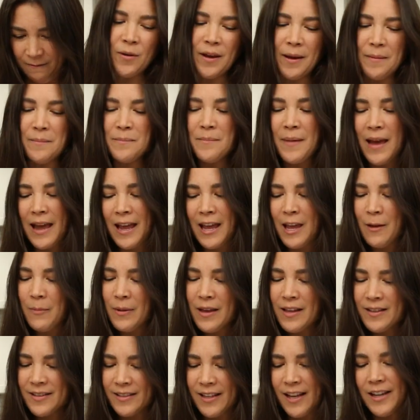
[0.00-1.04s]
Okay, maybe
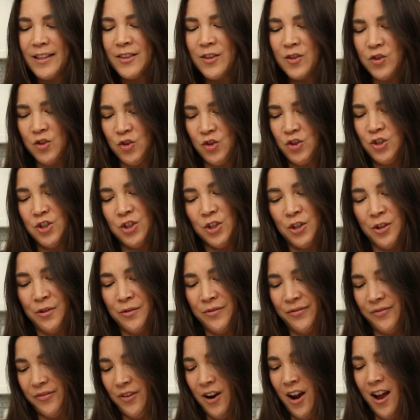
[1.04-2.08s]
it's like the stir
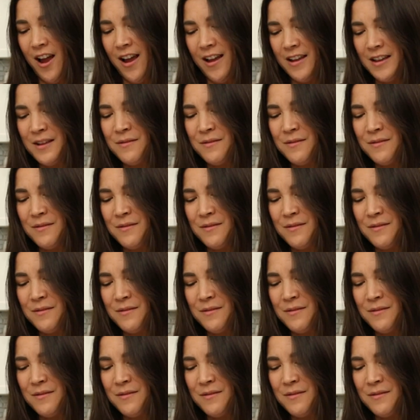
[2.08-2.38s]
fry,